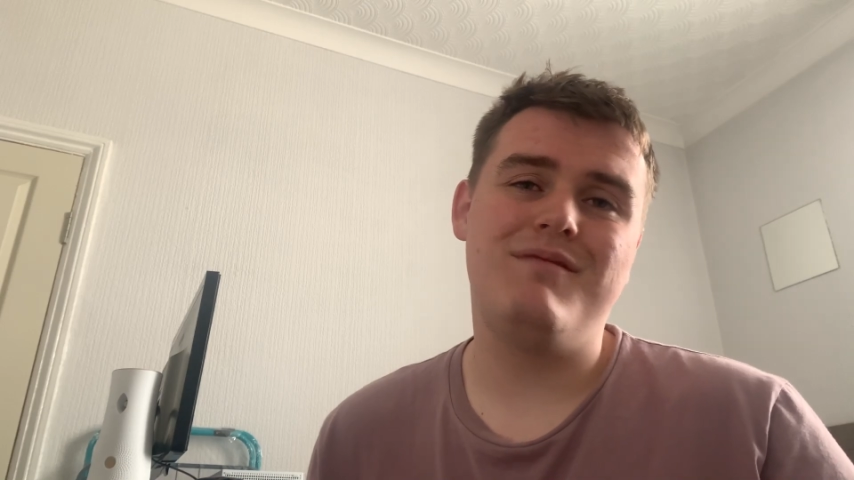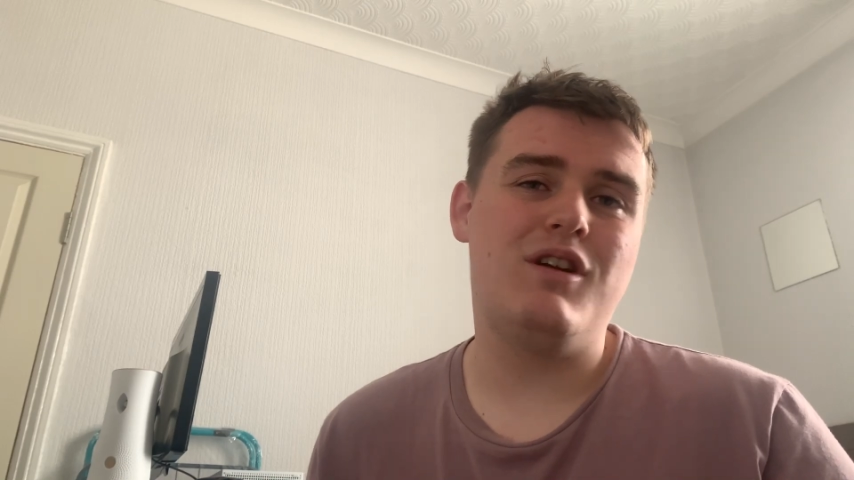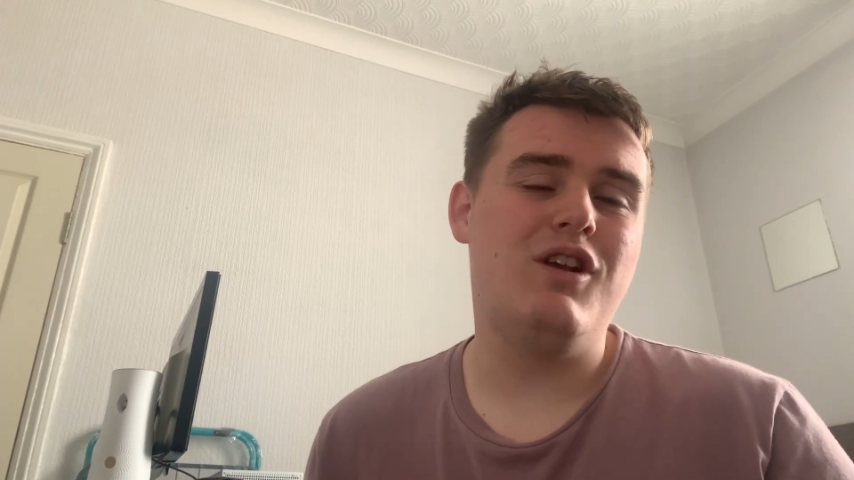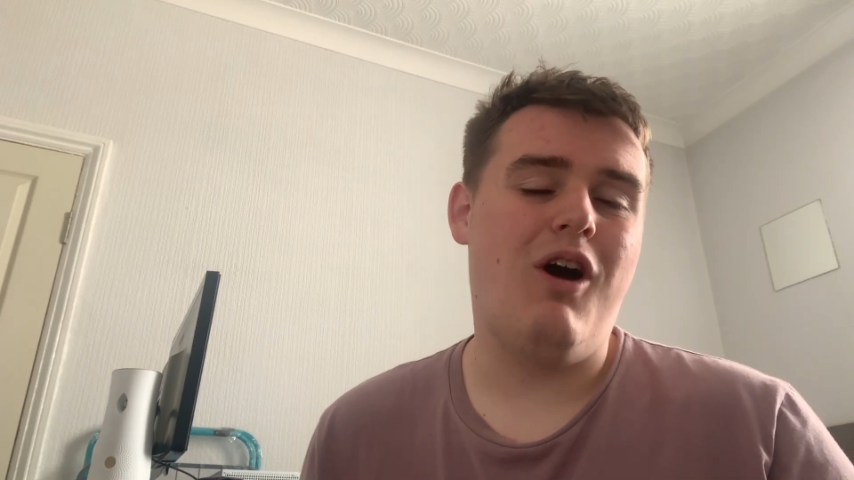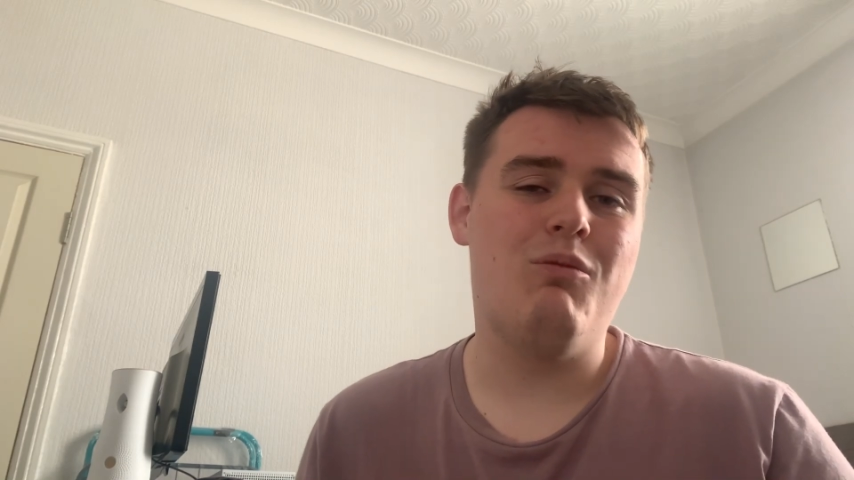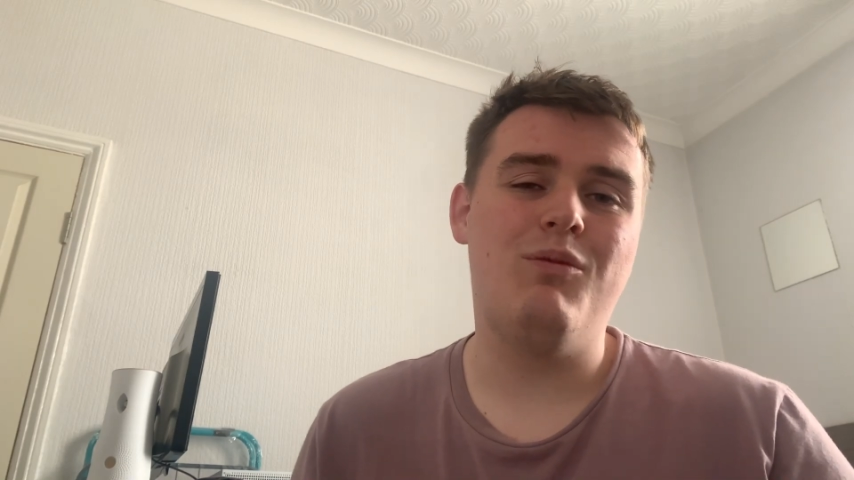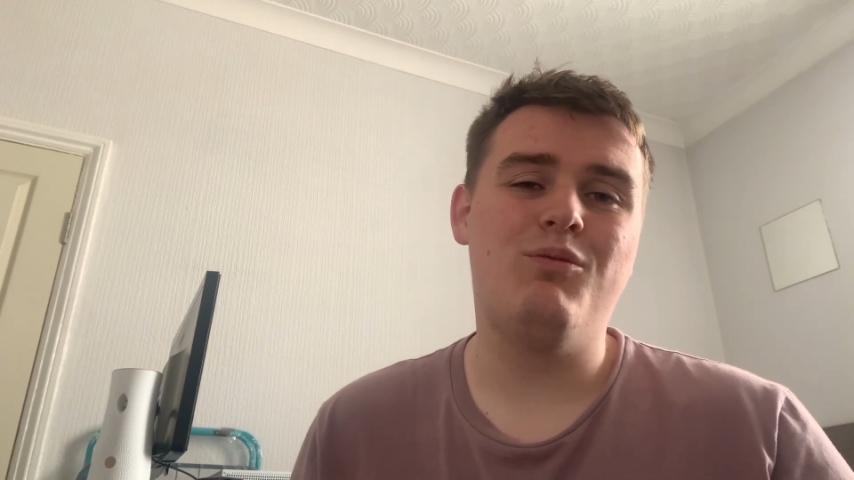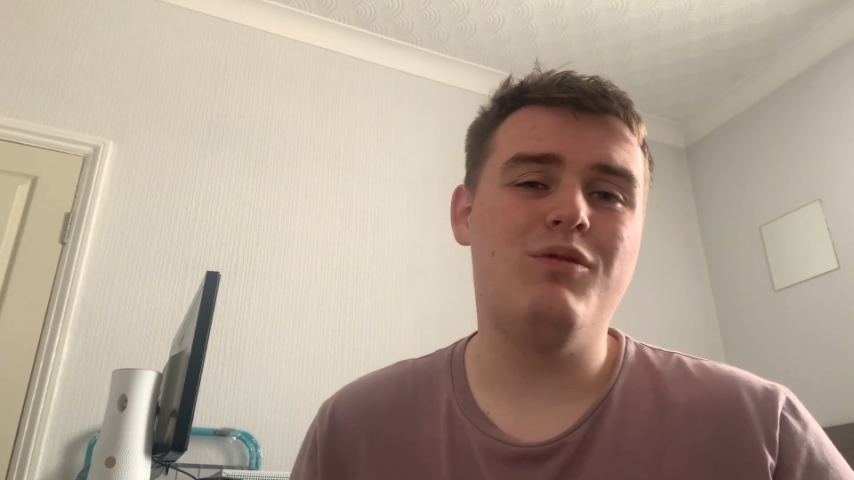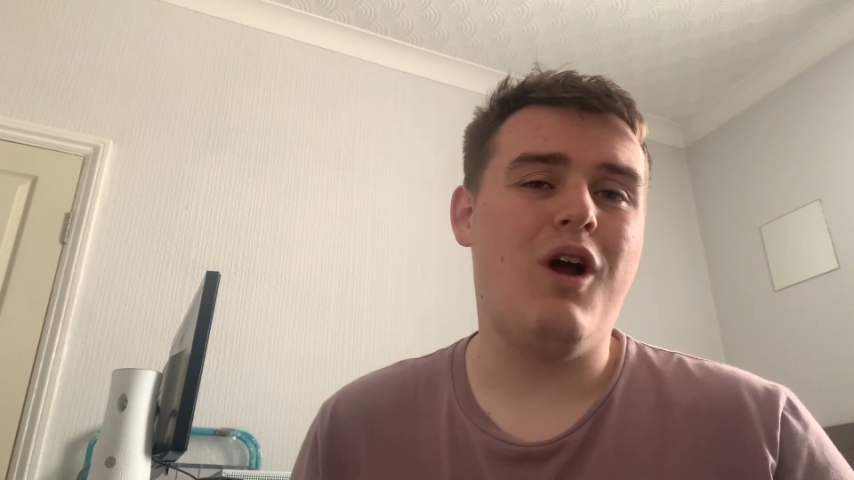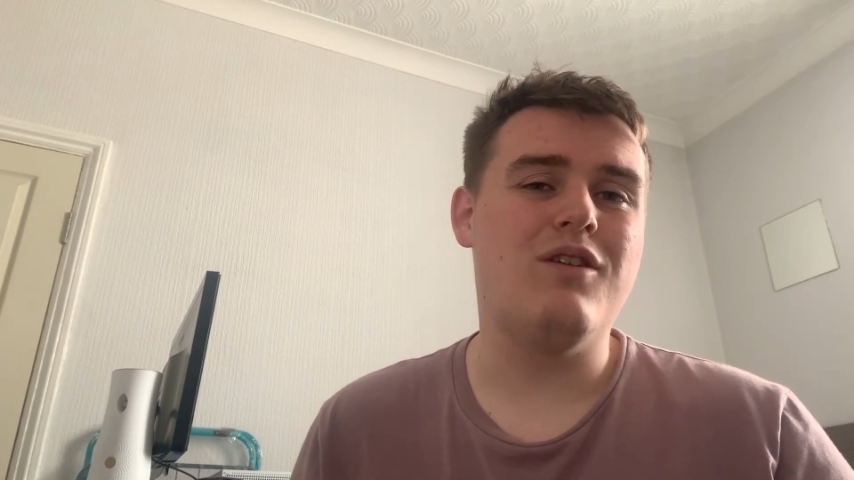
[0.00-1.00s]

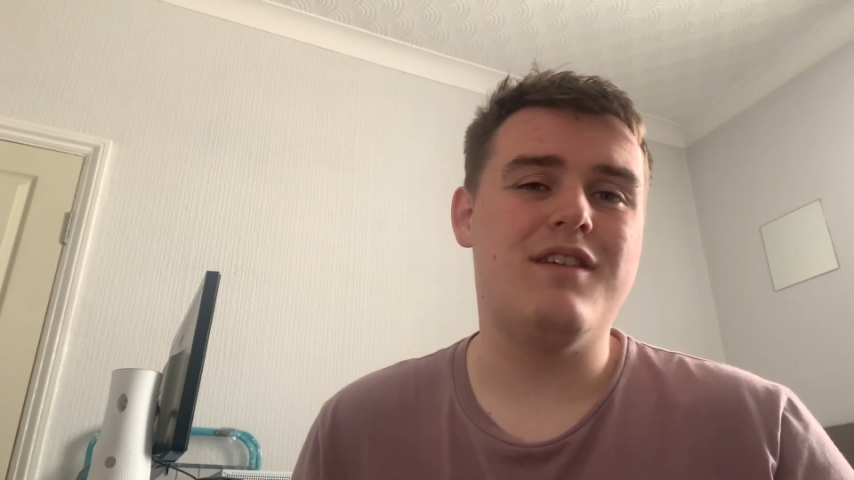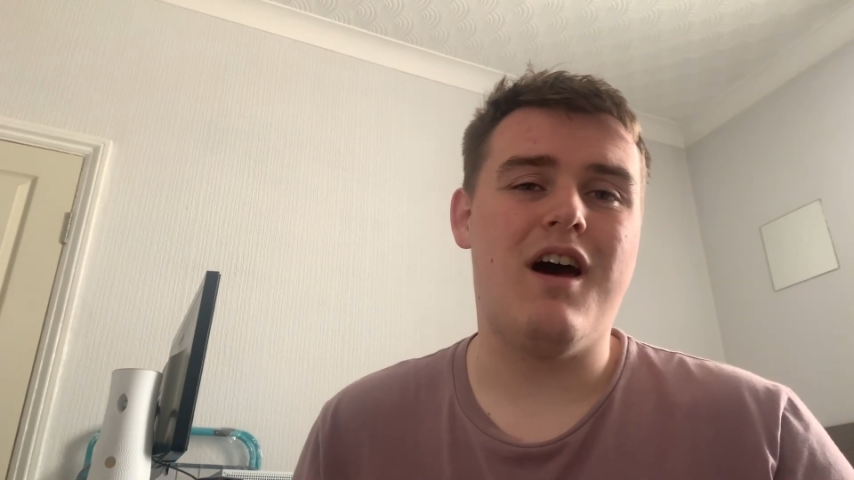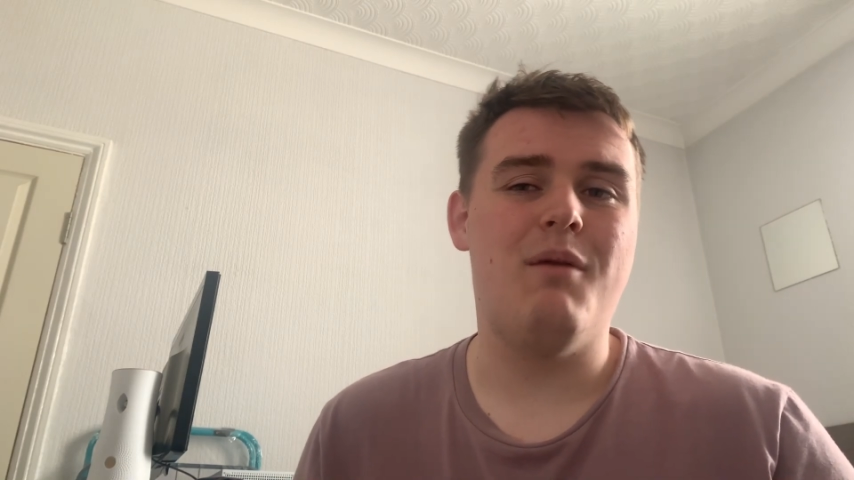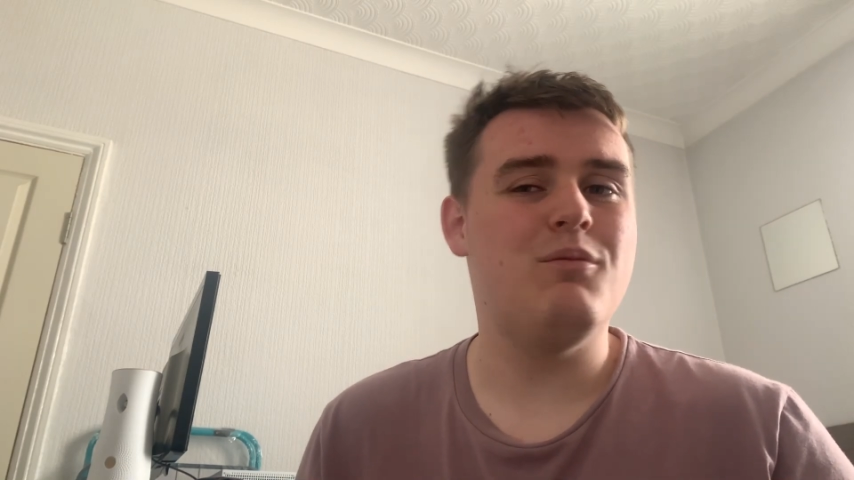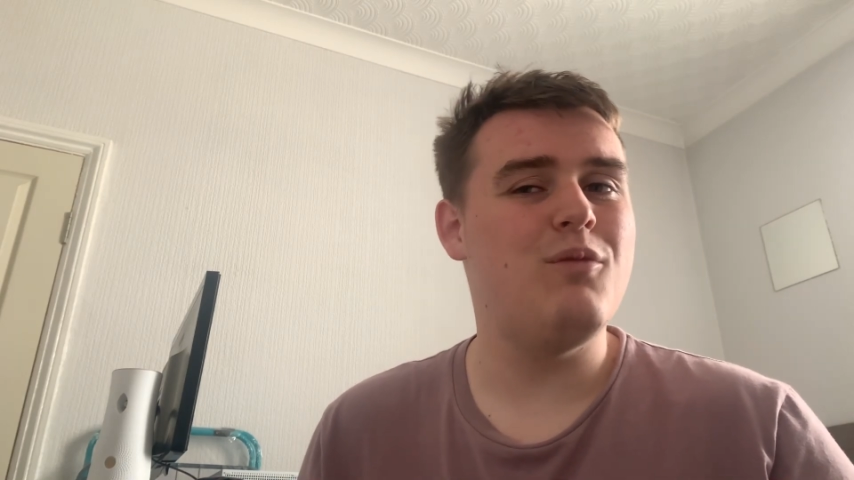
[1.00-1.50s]
long term,